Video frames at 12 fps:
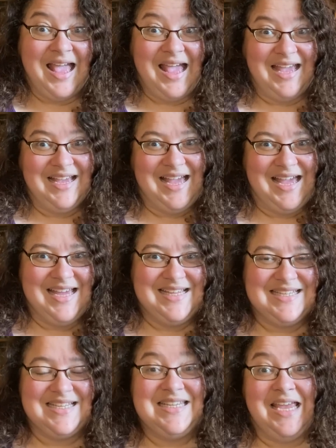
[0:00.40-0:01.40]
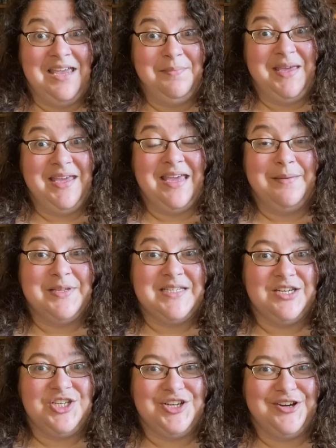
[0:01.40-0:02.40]
Hi guys, it's Amy
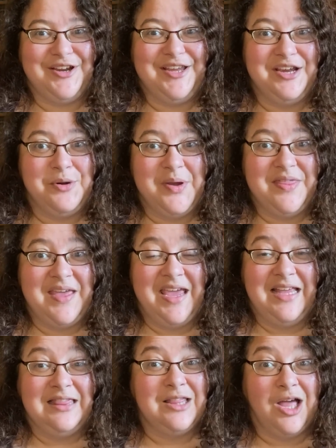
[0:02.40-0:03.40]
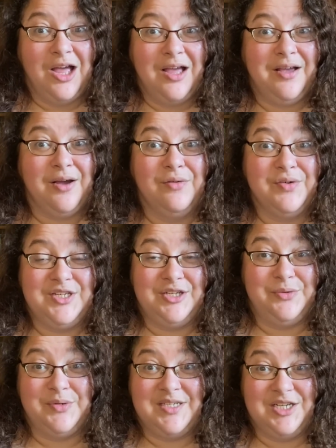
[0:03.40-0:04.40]
GablesStitcher here with a long
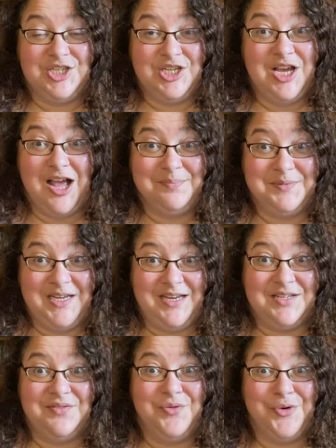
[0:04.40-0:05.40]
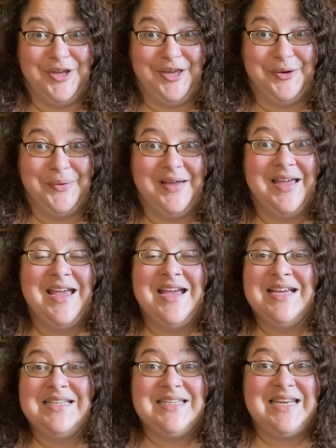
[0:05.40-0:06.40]
overdue stitching update for you.
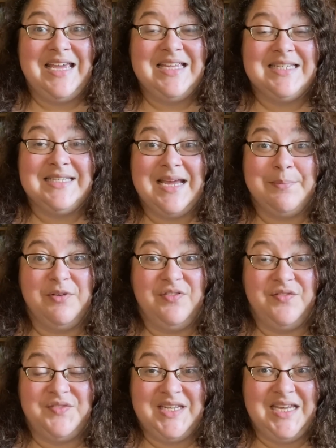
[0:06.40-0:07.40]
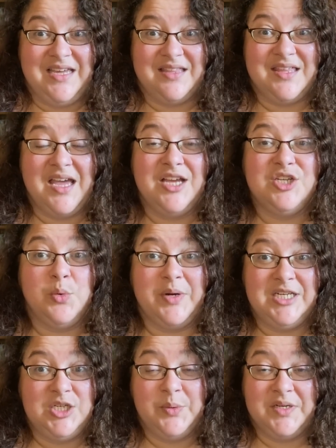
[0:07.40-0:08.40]
Today is September 15th,
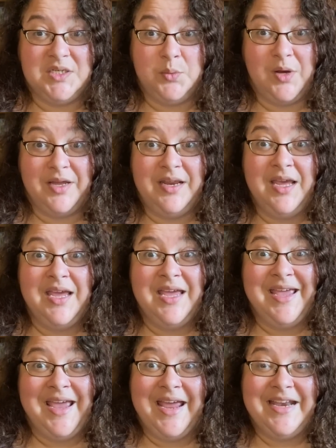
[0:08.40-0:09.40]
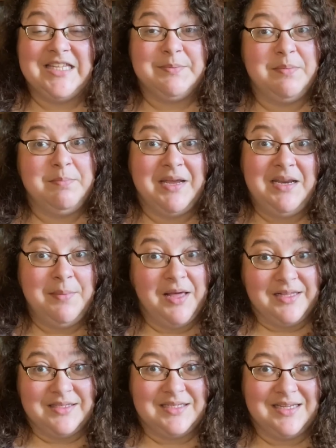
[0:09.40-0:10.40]
2021, and it's been many
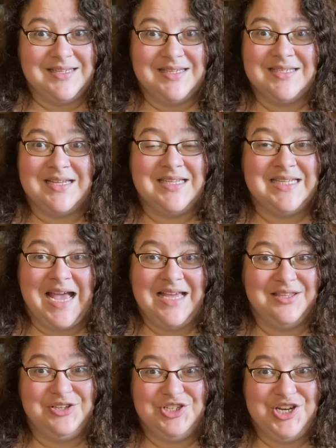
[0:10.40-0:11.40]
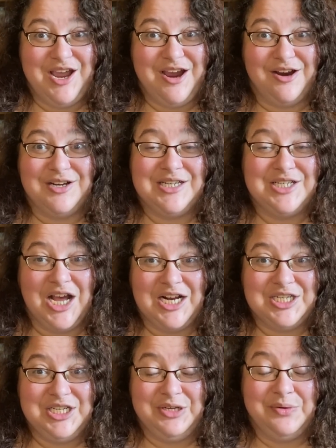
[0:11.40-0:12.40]
months since I sat in this chair to talk
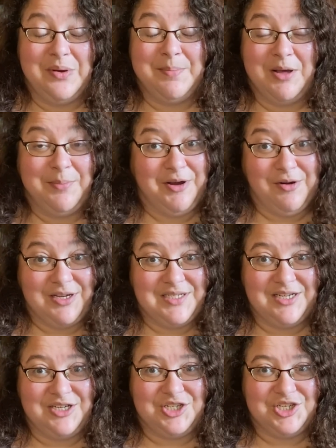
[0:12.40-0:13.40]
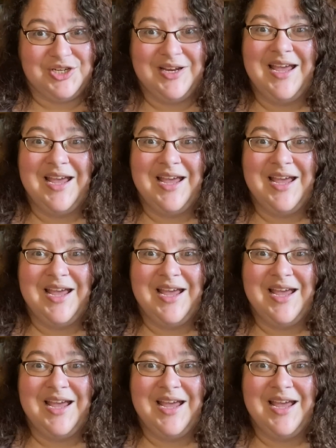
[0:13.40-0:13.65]
to you about my cross stitch.